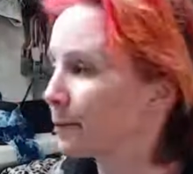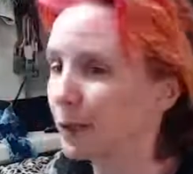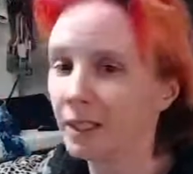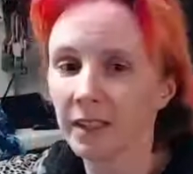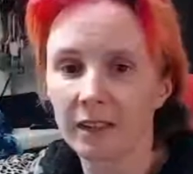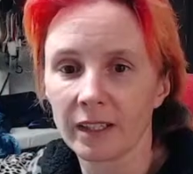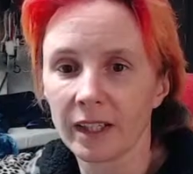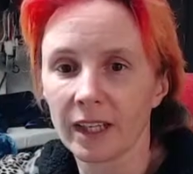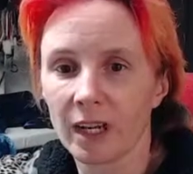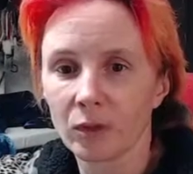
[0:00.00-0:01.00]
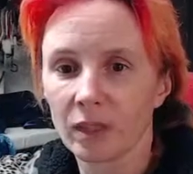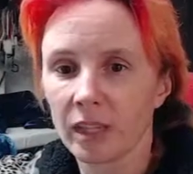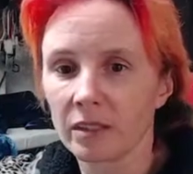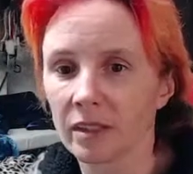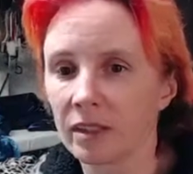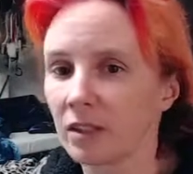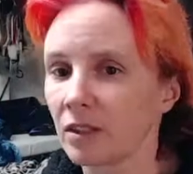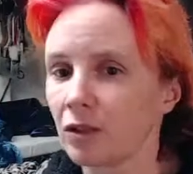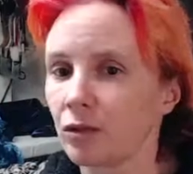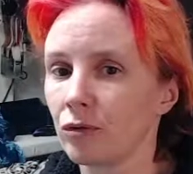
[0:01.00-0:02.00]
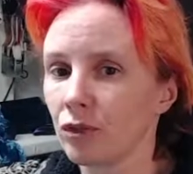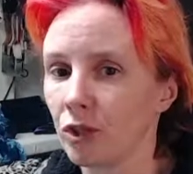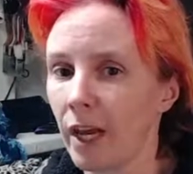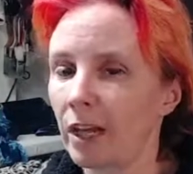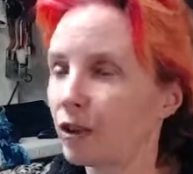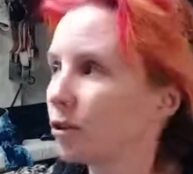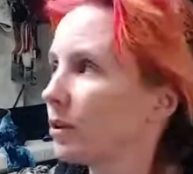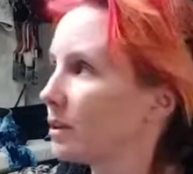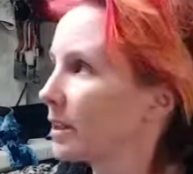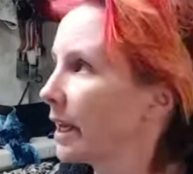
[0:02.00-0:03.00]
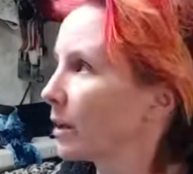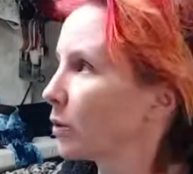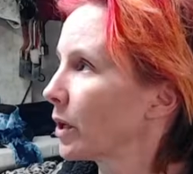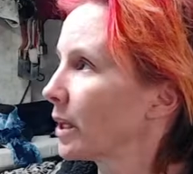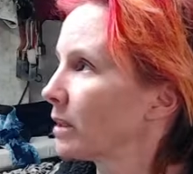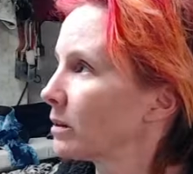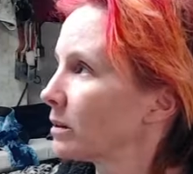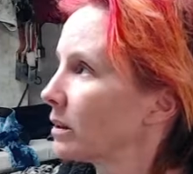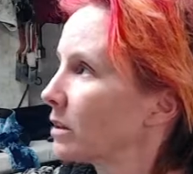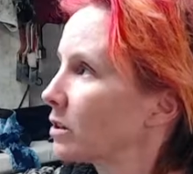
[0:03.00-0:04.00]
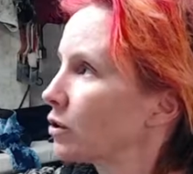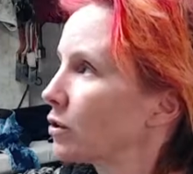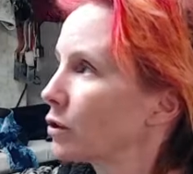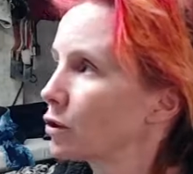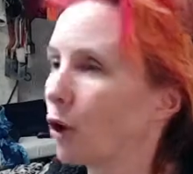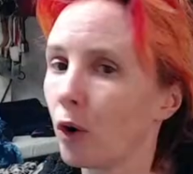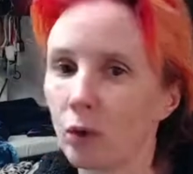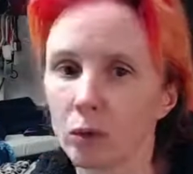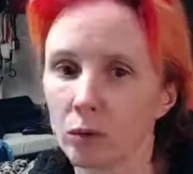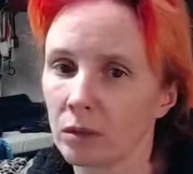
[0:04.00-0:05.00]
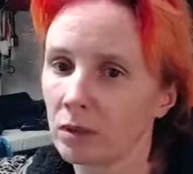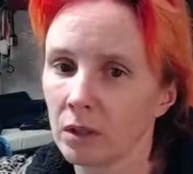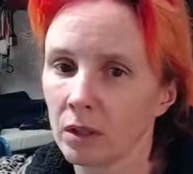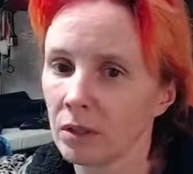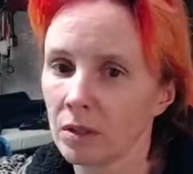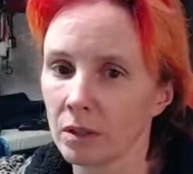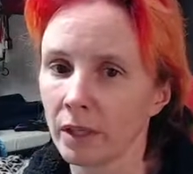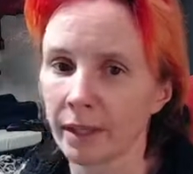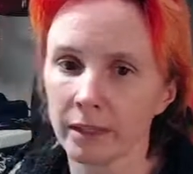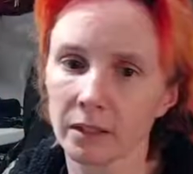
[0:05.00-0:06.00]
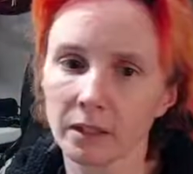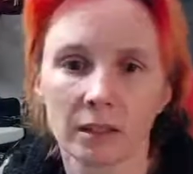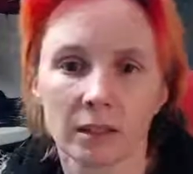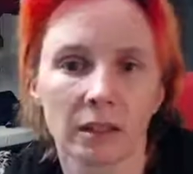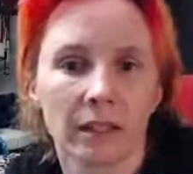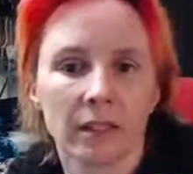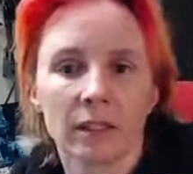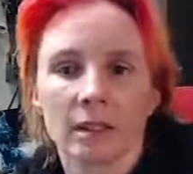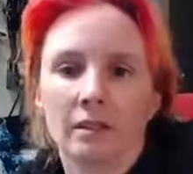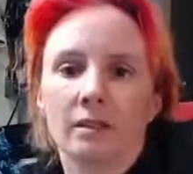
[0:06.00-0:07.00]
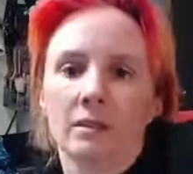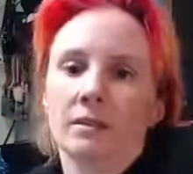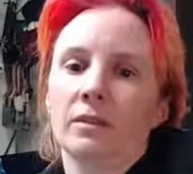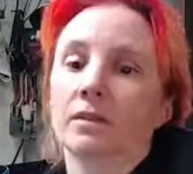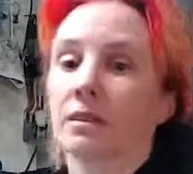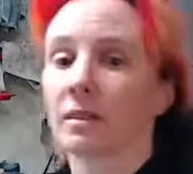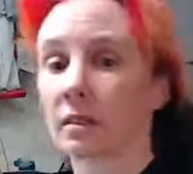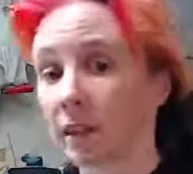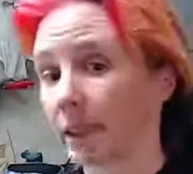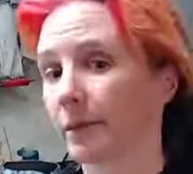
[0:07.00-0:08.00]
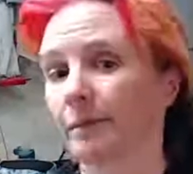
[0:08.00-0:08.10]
really like how nice it is to change these camera angles. It's so slick. Like, this is slick.